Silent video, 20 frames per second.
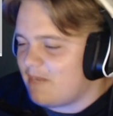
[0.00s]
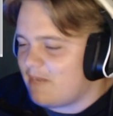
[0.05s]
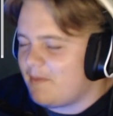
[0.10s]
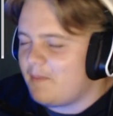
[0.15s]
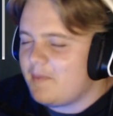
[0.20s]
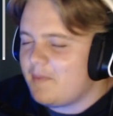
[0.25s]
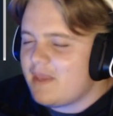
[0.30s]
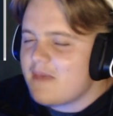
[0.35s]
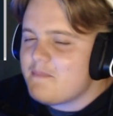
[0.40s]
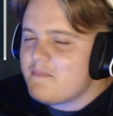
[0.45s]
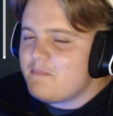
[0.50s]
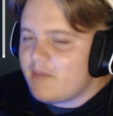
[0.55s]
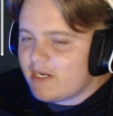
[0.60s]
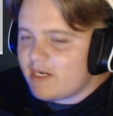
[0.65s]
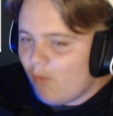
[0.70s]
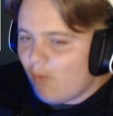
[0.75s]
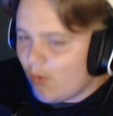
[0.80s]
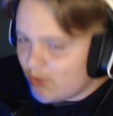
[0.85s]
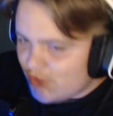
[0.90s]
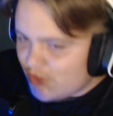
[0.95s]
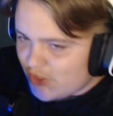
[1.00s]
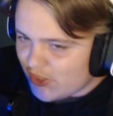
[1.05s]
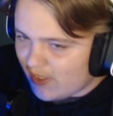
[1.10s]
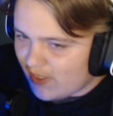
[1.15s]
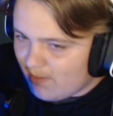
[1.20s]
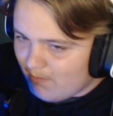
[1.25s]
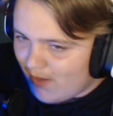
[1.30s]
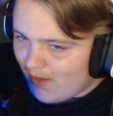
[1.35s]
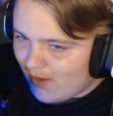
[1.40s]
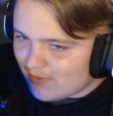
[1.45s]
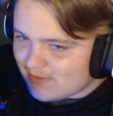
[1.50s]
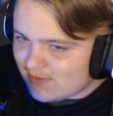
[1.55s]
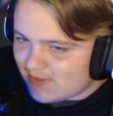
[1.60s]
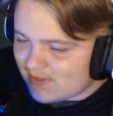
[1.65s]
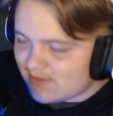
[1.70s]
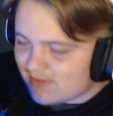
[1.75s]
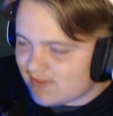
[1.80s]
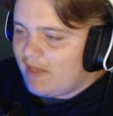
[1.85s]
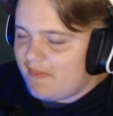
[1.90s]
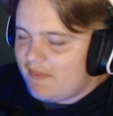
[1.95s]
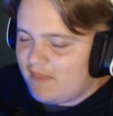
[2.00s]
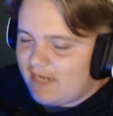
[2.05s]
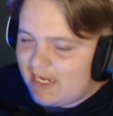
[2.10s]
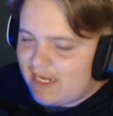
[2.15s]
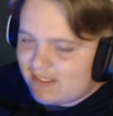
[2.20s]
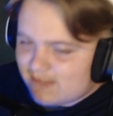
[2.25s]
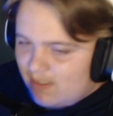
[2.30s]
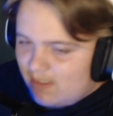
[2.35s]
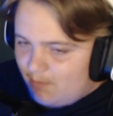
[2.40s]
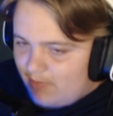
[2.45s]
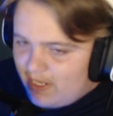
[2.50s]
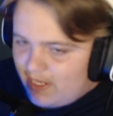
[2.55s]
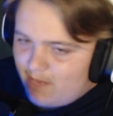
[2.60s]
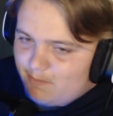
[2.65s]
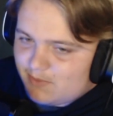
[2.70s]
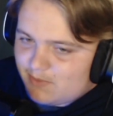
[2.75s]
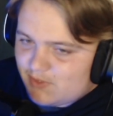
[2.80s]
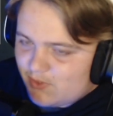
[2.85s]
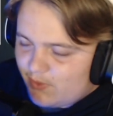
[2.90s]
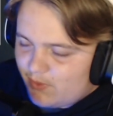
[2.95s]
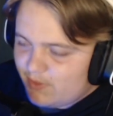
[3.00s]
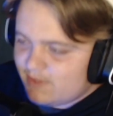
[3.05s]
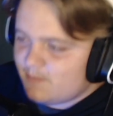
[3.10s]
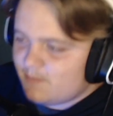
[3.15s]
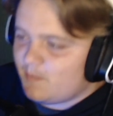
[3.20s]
I'm gonna be a bit more chill about it in the next couple of episodes,